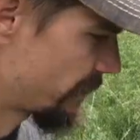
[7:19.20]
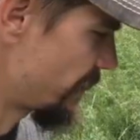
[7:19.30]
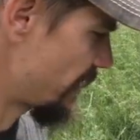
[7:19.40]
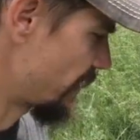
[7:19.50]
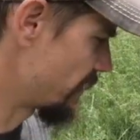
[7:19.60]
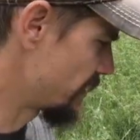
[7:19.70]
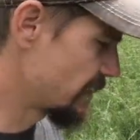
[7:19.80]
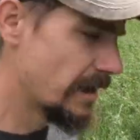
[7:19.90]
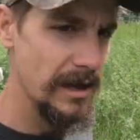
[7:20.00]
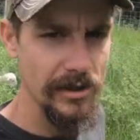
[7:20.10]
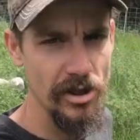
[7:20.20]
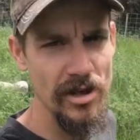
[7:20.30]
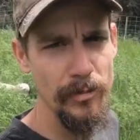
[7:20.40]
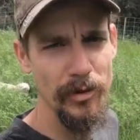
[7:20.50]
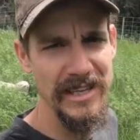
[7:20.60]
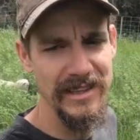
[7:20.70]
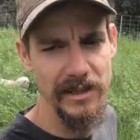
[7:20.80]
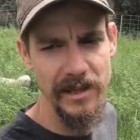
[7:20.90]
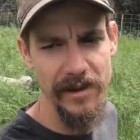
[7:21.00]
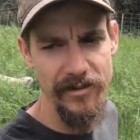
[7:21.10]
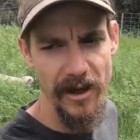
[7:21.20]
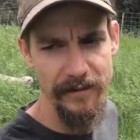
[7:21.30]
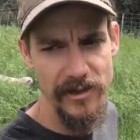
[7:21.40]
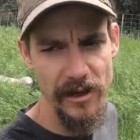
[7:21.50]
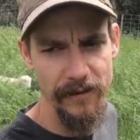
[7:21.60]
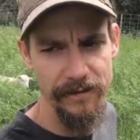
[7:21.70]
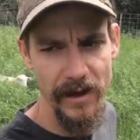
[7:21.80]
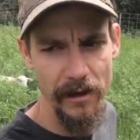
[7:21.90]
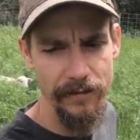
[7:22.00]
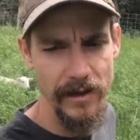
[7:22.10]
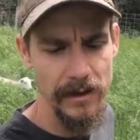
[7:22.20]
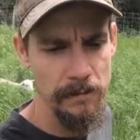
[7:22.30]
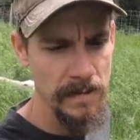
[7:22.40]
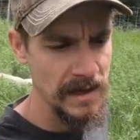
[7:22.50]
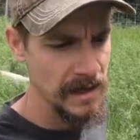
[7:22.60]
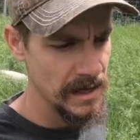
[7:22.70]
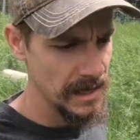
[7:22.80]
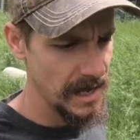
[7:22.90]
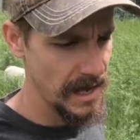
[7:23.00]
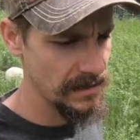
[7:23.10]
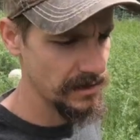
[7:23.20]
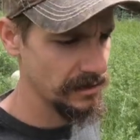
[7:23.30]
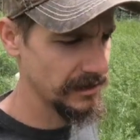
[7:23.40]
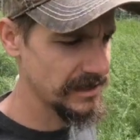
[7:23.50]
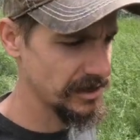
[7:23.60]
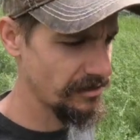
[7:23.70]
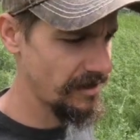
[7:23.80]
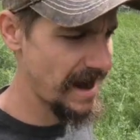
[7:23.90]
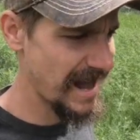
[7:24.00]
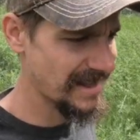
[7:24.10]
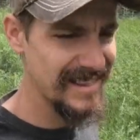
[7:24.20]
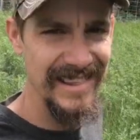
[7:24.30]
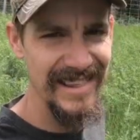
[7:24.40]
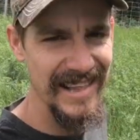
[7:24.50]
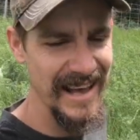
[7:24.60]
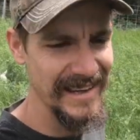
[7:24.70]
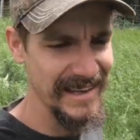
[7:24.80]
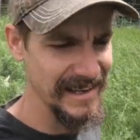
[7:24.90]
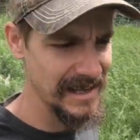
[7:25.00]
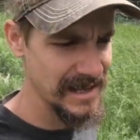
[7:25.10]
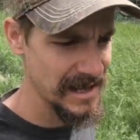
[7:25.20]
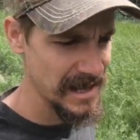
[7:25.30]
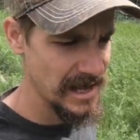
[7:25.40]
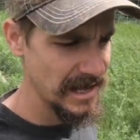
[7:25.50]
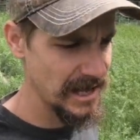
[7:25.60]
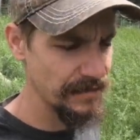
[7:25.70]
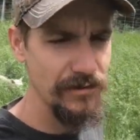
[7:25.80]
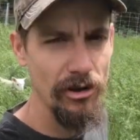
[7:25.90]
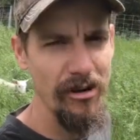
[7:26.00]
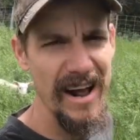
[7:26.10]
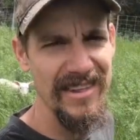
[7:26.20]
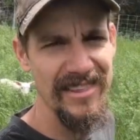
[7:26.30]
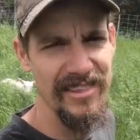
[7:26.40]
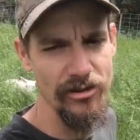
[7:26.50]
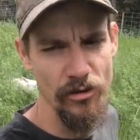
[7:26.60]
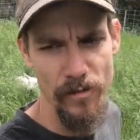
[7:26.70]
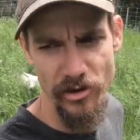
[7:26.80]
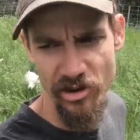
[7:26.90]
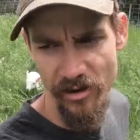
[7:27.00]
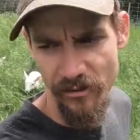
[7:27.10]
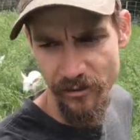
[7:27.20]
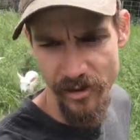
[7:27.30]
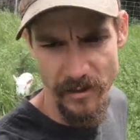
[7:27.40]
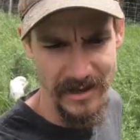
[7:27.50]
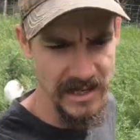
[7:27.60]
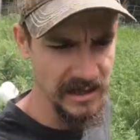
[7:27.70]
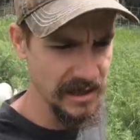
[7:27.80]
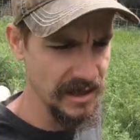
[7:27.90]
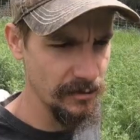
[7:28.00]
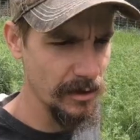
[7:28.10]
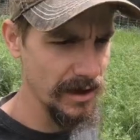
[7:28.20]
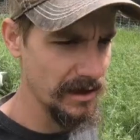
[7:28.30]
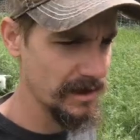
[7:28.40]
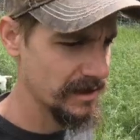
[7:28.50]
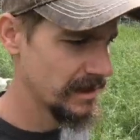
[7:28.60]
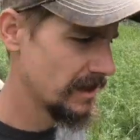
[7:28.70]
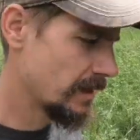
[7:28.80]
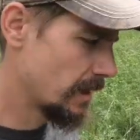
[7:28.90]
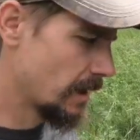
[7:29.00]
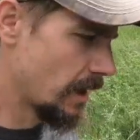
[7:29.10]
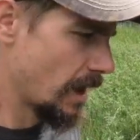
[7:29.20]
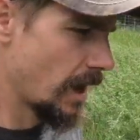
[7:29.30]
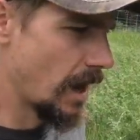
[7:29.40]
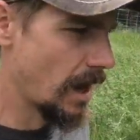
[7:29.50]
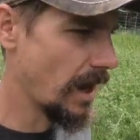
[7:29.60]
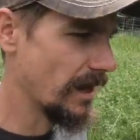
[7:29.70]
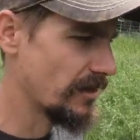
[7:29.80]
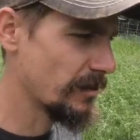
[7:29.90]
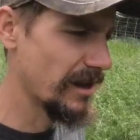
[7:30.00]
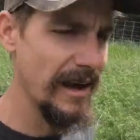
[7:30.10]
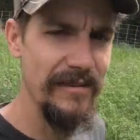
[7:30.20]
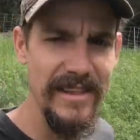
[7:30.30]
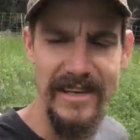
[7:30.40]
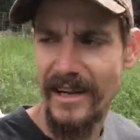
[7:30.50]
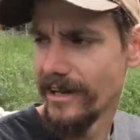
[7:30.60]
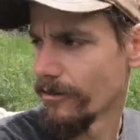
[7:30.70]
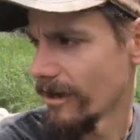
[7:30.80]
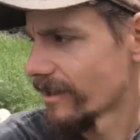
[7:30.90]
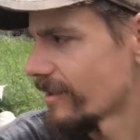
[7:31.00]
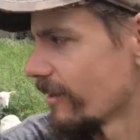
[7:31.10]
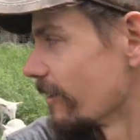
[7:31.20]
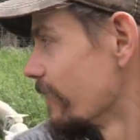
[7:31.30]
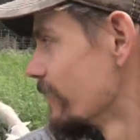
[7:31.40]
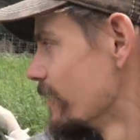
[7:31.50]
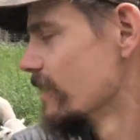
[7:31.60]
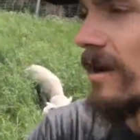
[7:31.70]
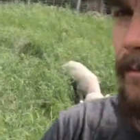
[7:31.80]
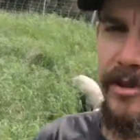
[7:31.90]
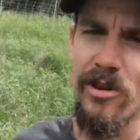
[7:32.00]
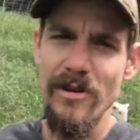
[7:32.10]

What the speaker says: the sheep will eat the leaves off the alfalfa, and then they'll eat the grass second, if the grass isn't too mature for them to eat, is what I've seen anyways here. But